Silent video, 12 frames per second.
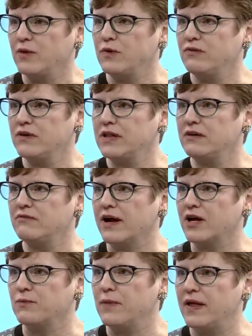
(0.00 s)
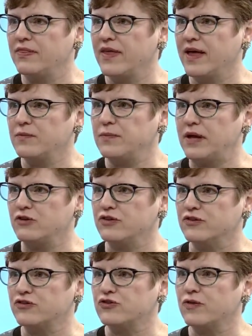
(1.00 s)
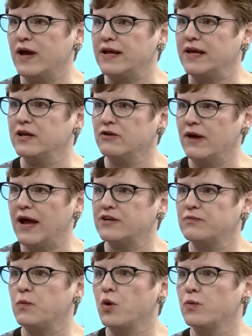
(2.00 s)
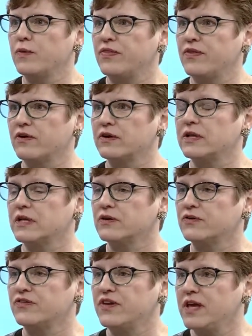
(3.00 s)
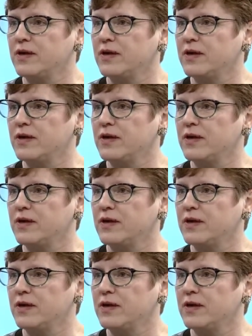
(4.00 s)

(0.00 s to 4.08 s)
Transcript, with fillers: And we really recommend that patients try to interact more with their clinical